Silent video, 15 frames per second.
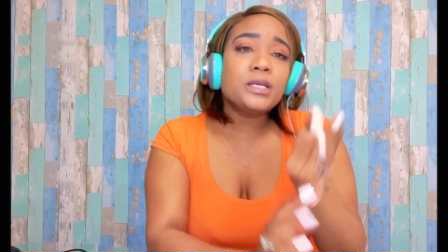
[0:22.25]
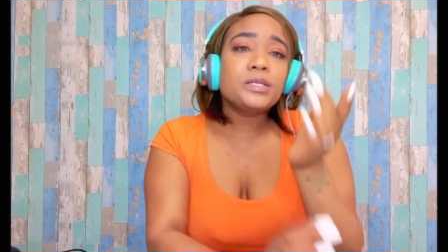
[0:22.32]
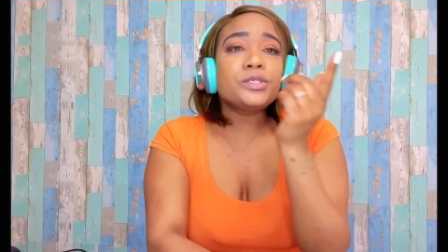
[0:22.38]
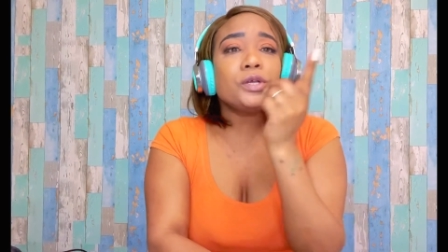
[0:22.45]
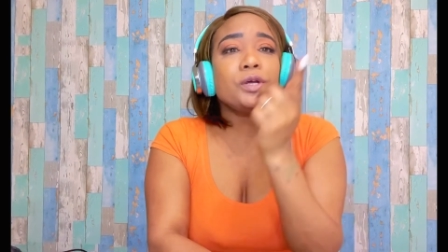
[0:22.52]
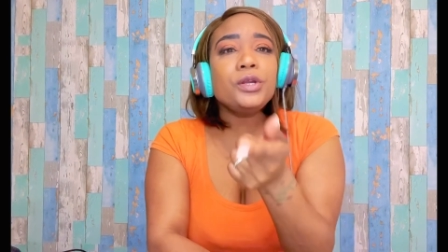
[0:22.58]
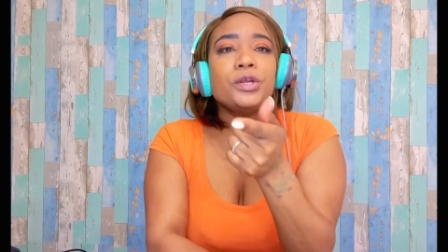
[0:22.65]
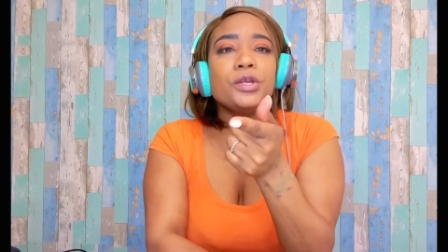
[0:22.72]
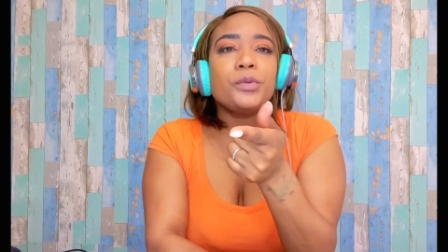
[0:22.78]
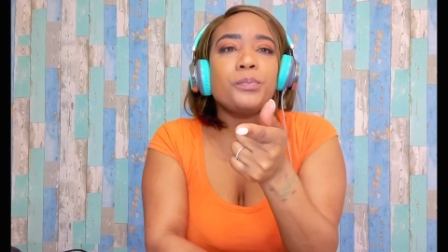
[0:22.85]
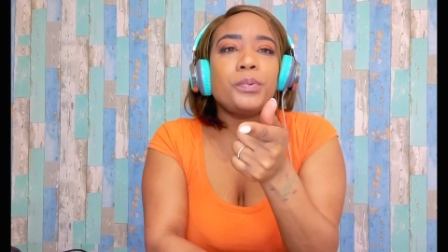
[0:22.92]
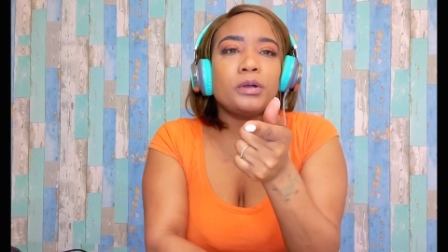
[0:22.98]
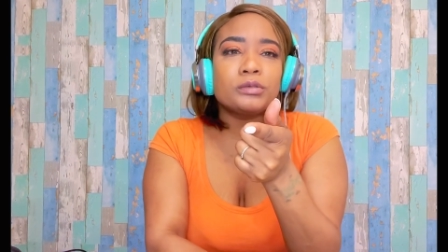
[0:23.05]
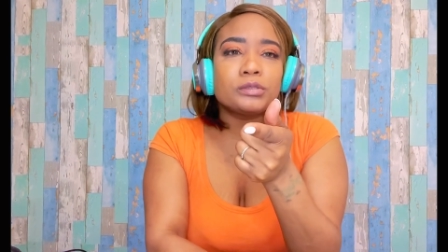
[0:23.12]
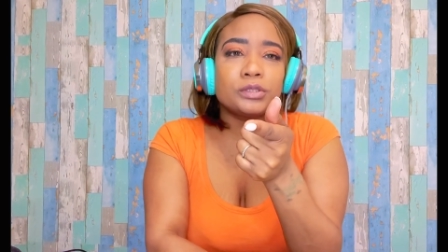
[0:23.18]
turn on your
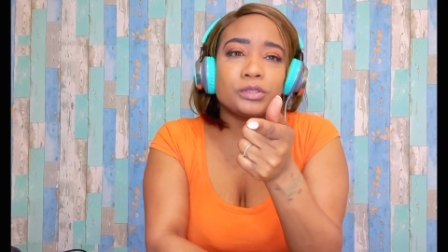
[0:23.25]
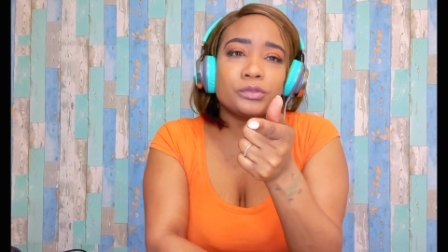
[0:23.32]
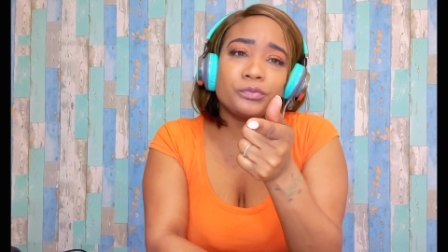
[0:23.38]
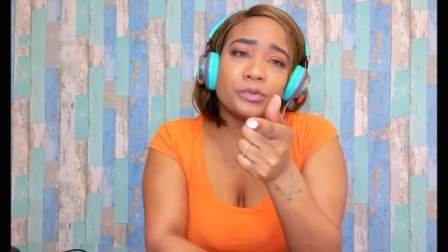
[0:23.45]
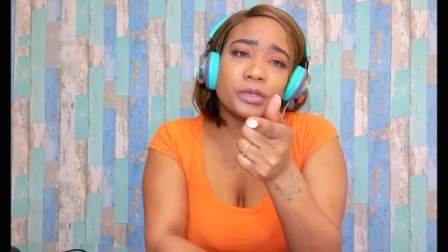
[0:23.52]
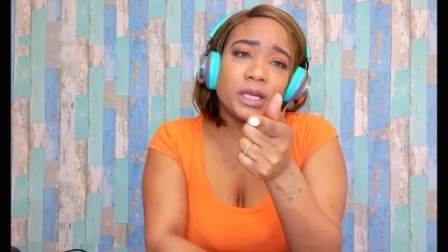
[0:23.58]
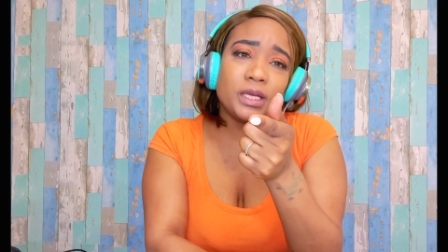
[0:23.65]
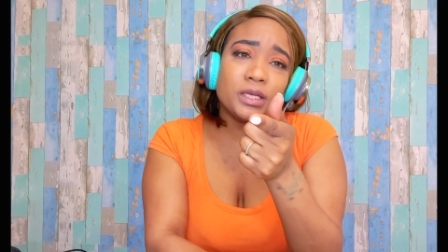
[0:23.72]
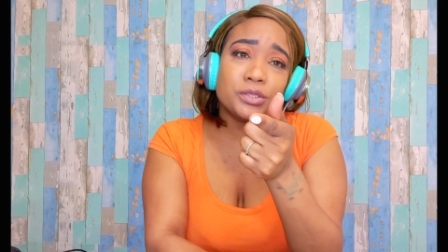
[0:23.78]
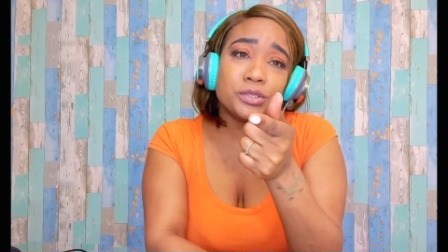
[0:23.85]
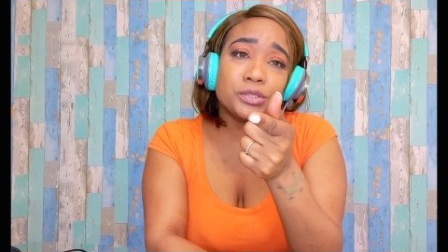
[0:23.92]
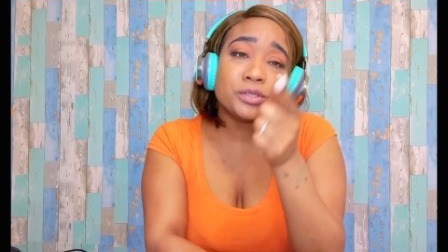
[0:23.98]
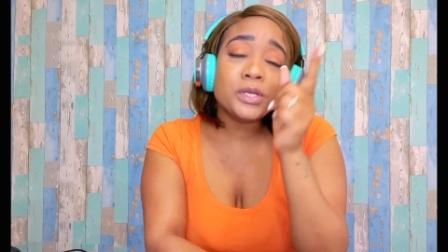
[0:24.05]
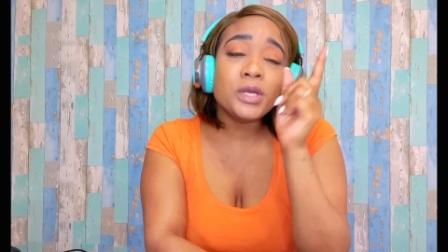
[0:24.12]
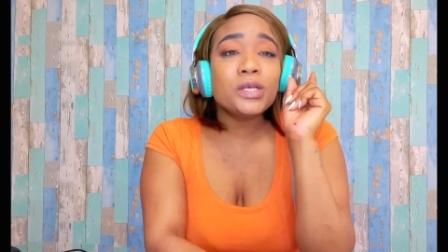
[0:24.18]
post
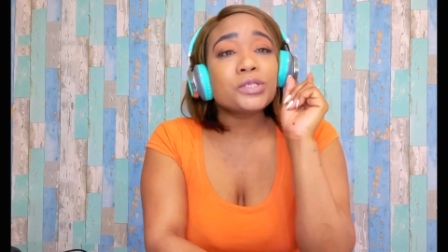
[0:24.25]
notifications